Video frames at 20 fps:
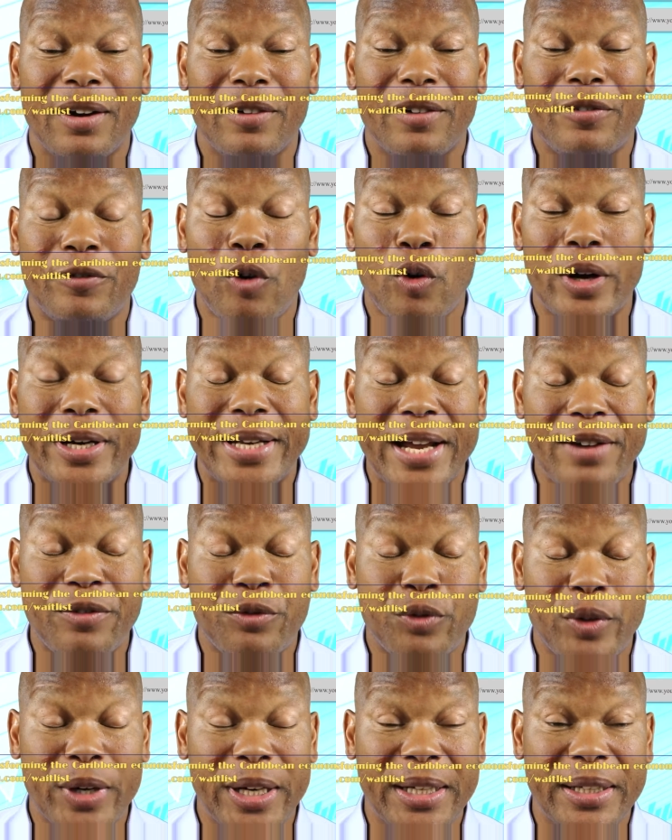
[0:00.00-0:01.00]
for
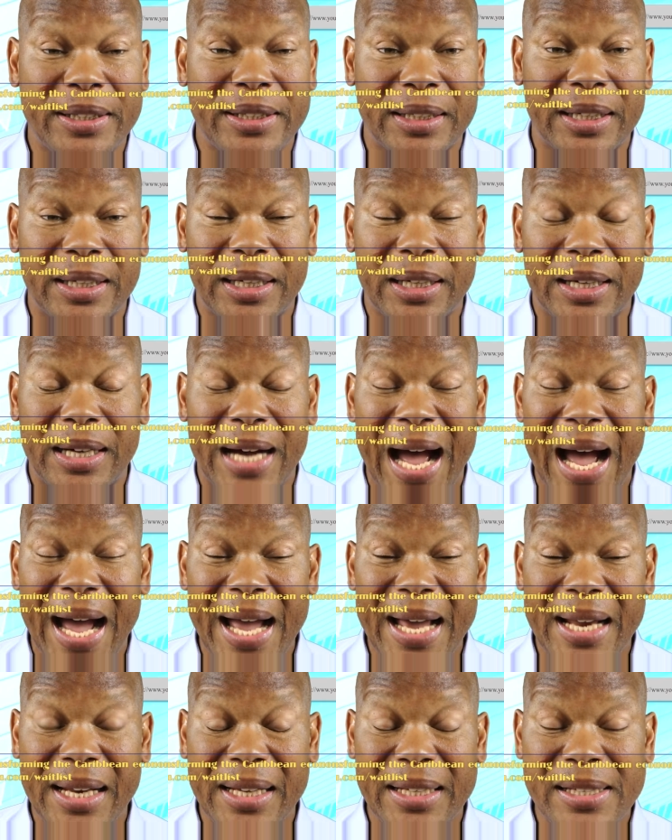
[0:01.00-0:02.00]
different
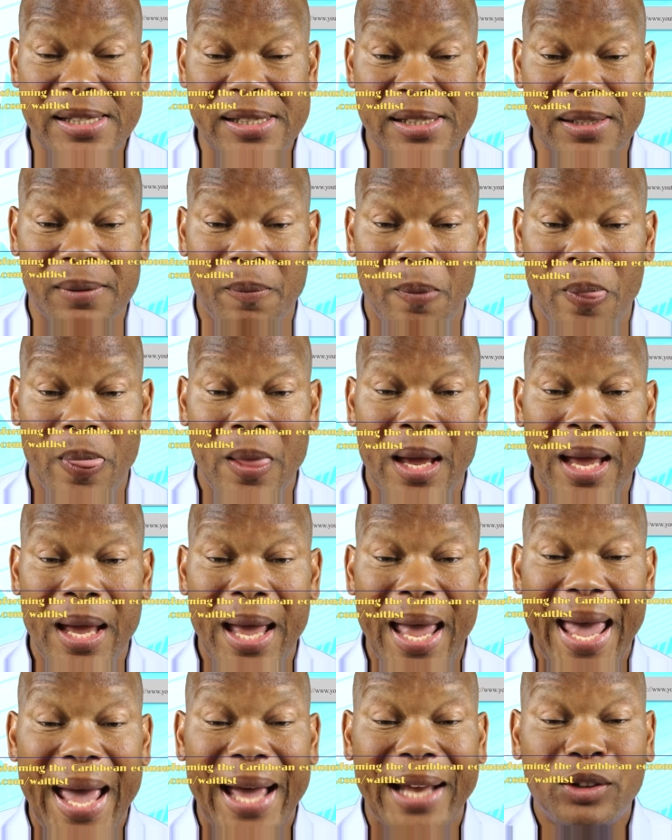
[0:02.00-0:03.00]
islands,
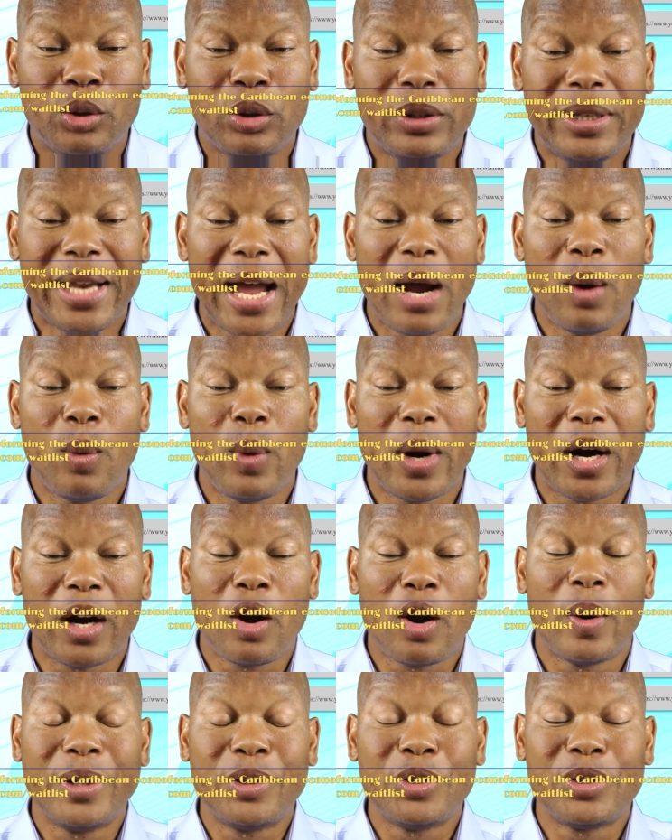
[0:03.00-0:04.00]
and today we're
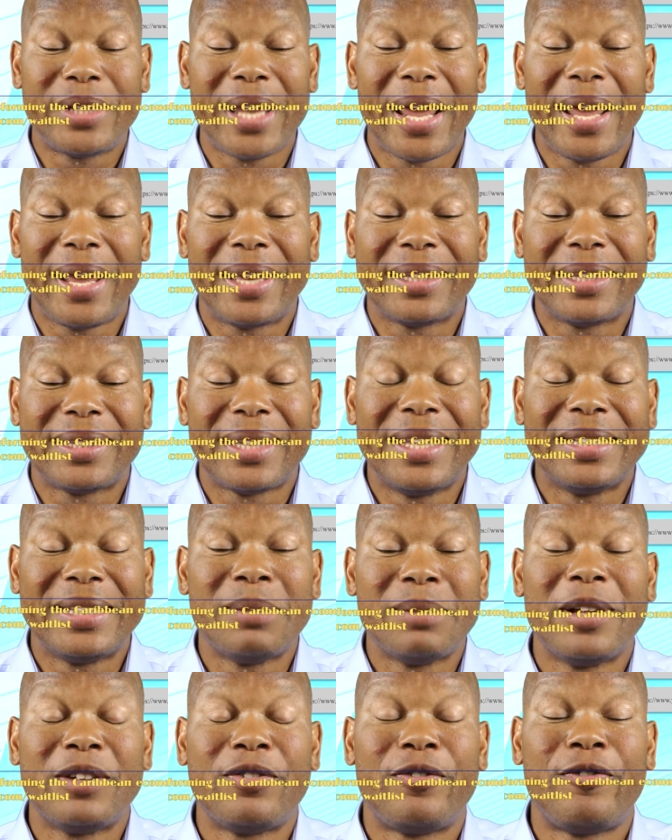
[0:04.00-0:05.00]
going to take it a
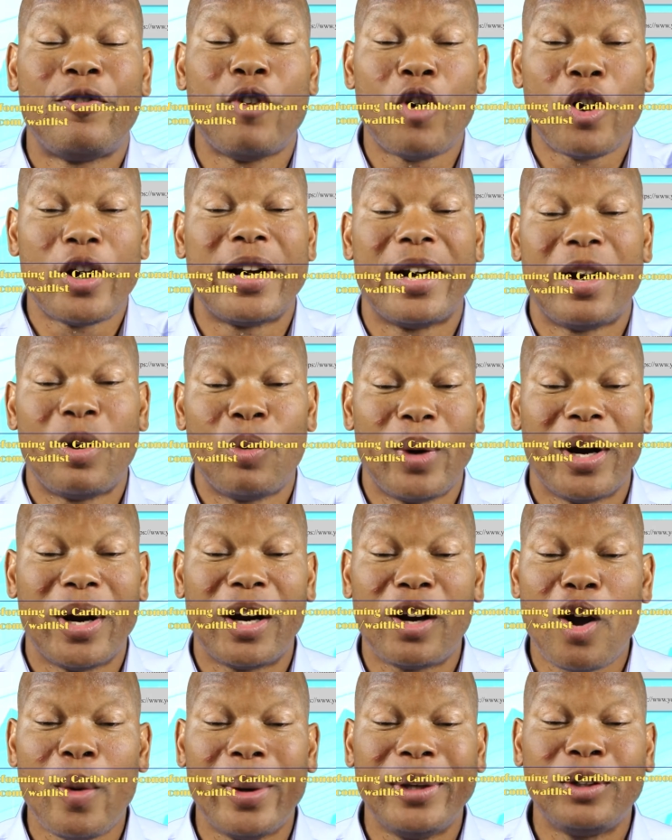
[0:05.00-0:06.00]
little bit further. We're
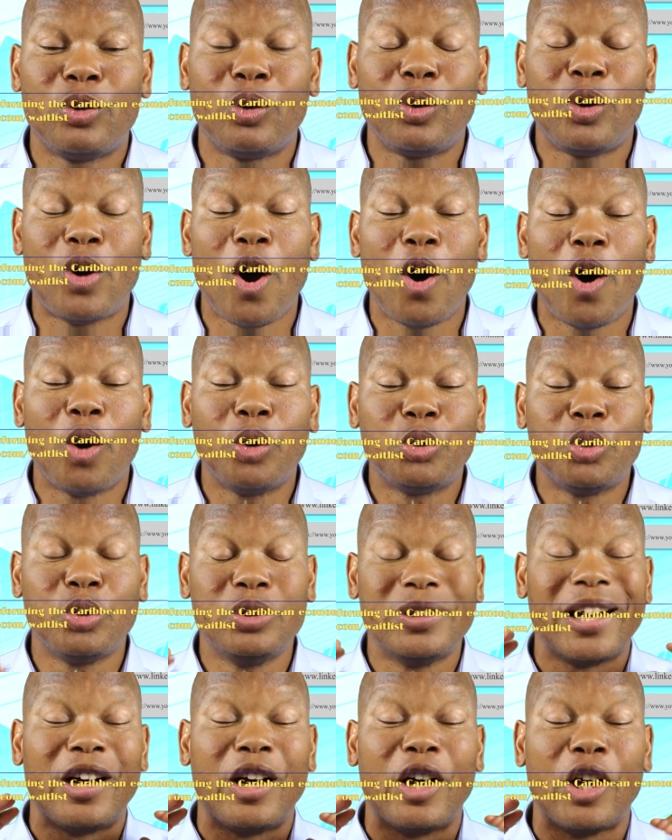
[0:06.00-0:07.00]
going to go to
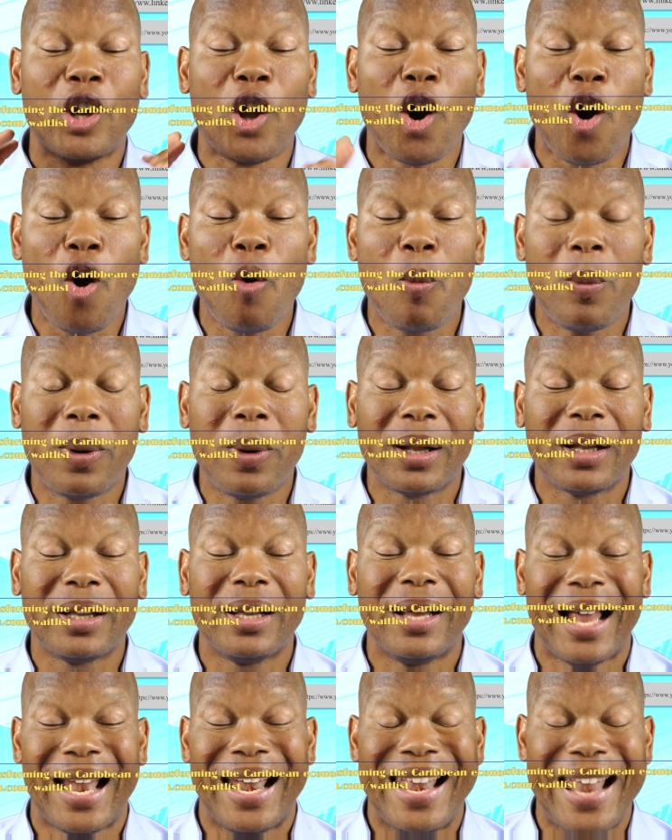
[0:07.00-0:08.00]
the
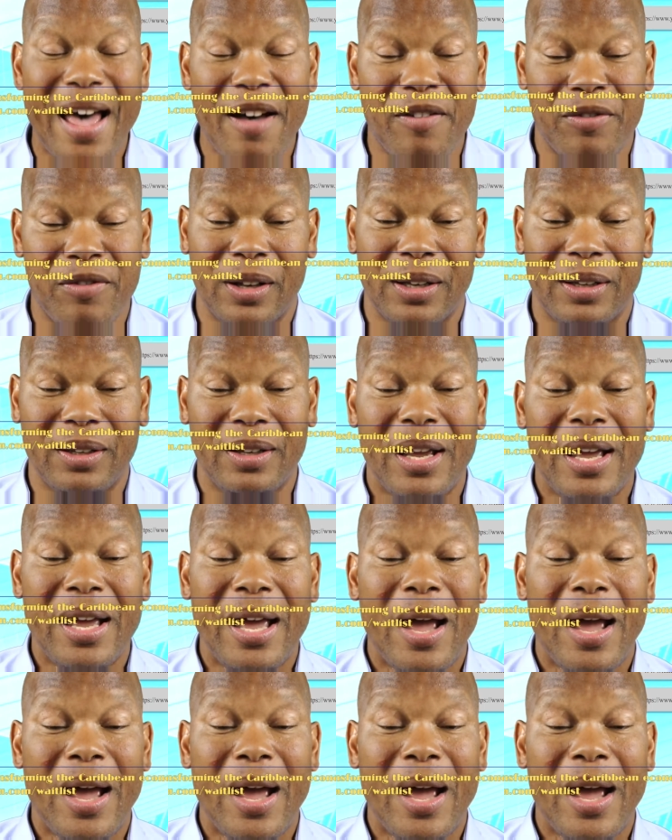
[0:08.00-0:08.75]
global level.